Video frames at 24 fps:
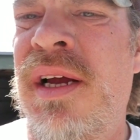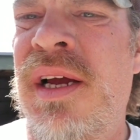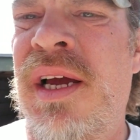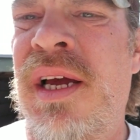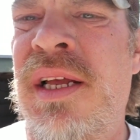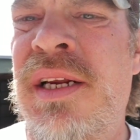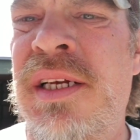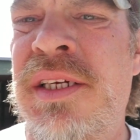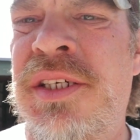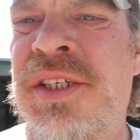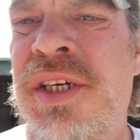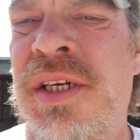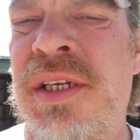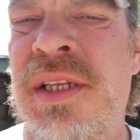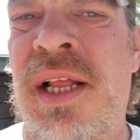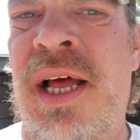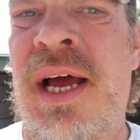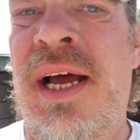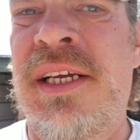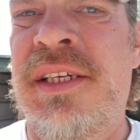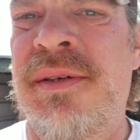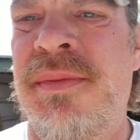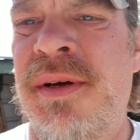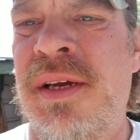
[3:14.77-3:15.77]
and it should
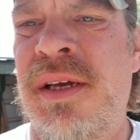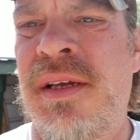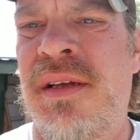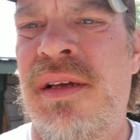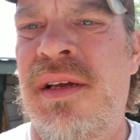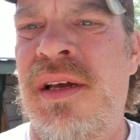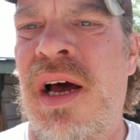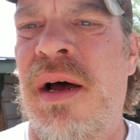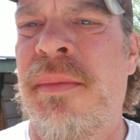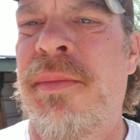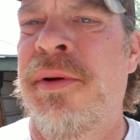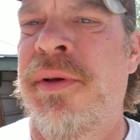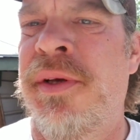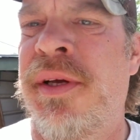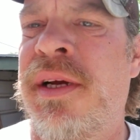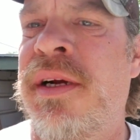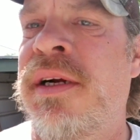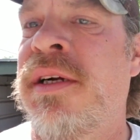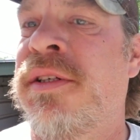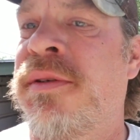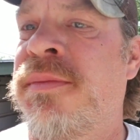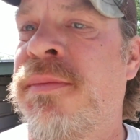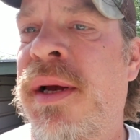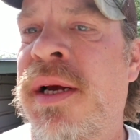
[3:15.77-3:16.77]
last me a couple
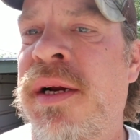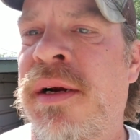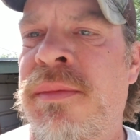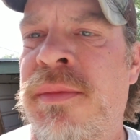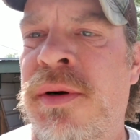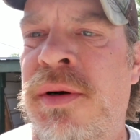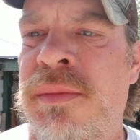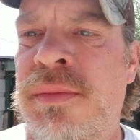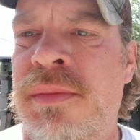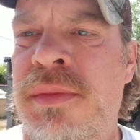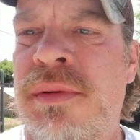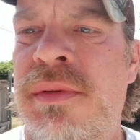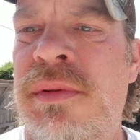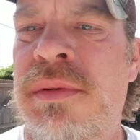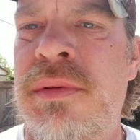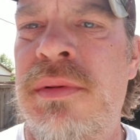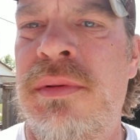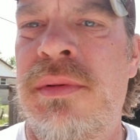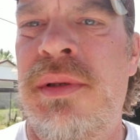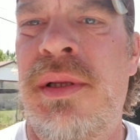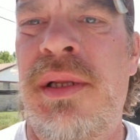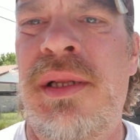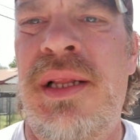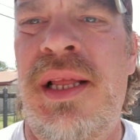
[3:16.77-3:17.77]
years minimum,
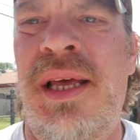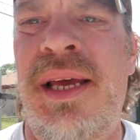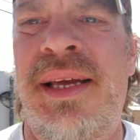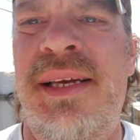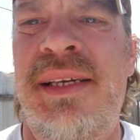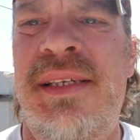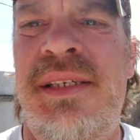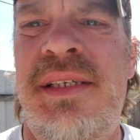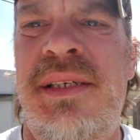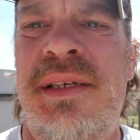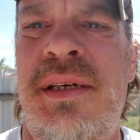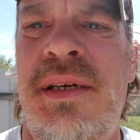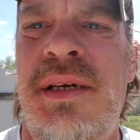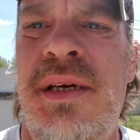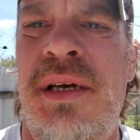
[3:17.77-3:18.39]
at least.